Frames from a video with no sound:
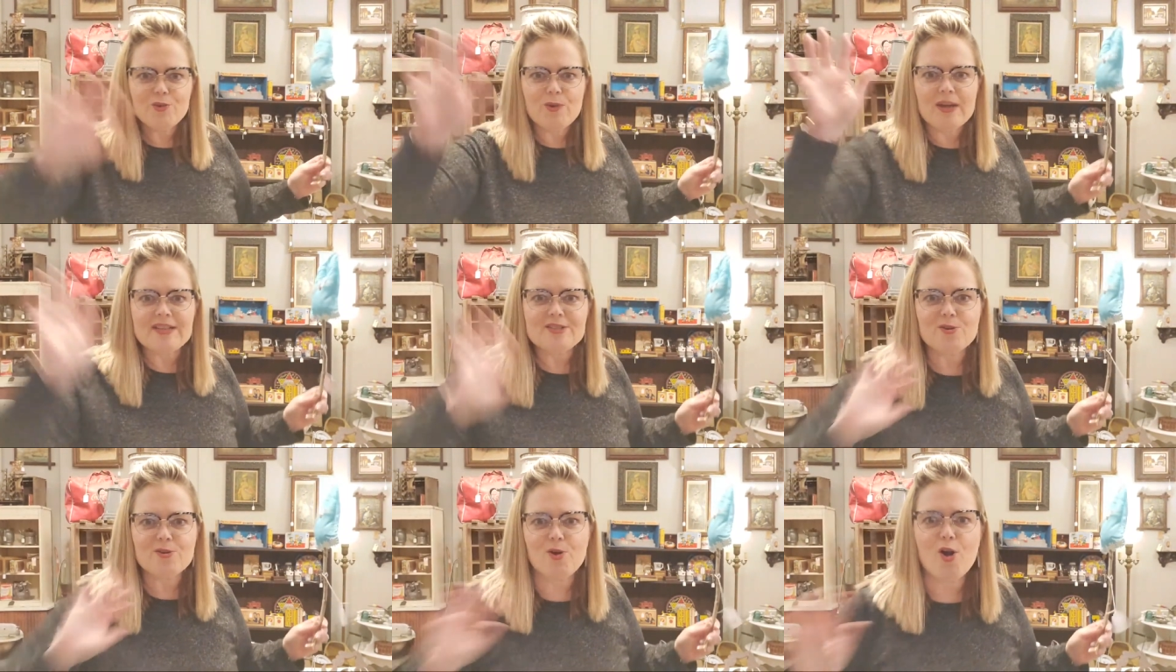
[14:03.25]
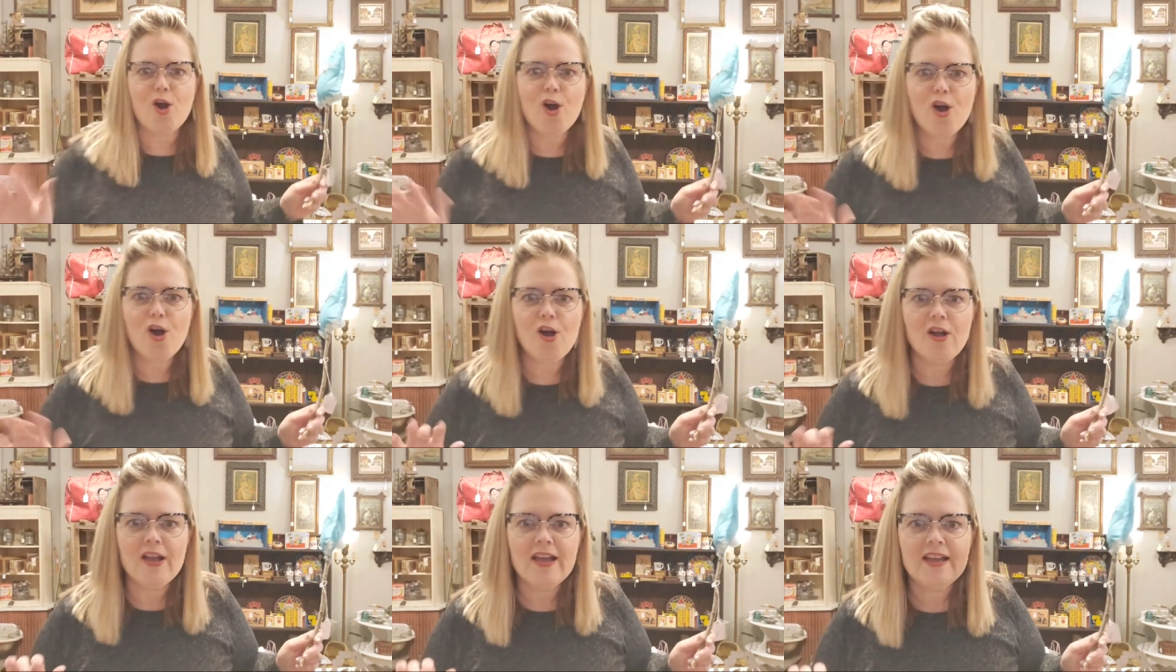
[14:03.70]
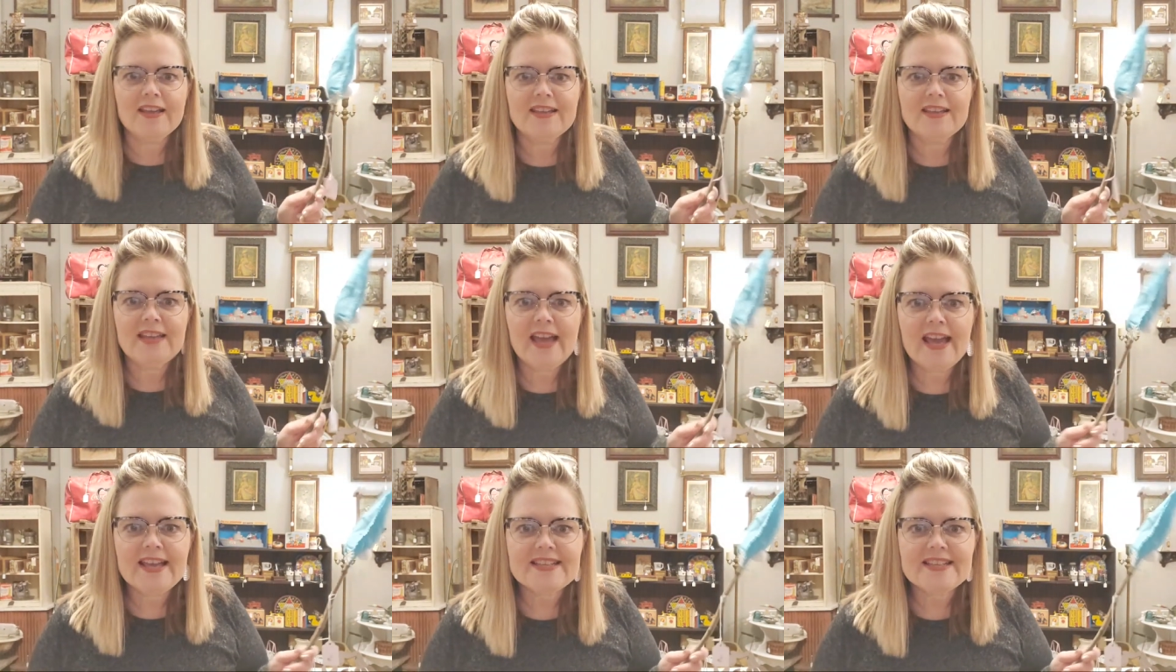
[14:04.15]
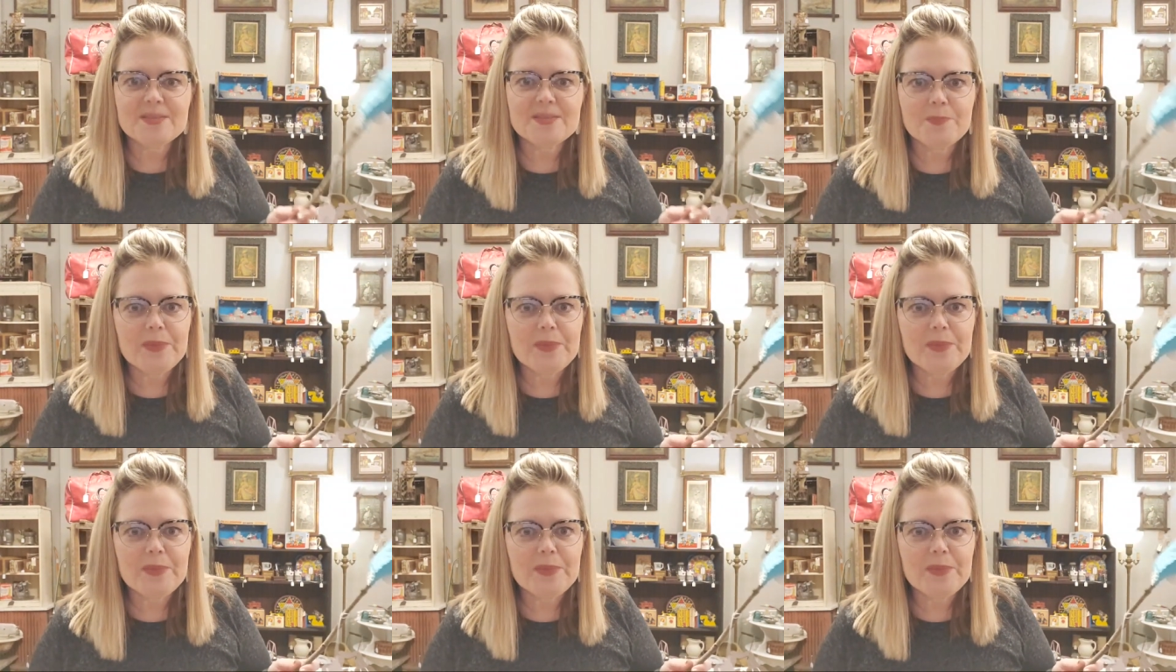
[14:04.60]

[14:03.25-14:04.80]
you guys are all Yes,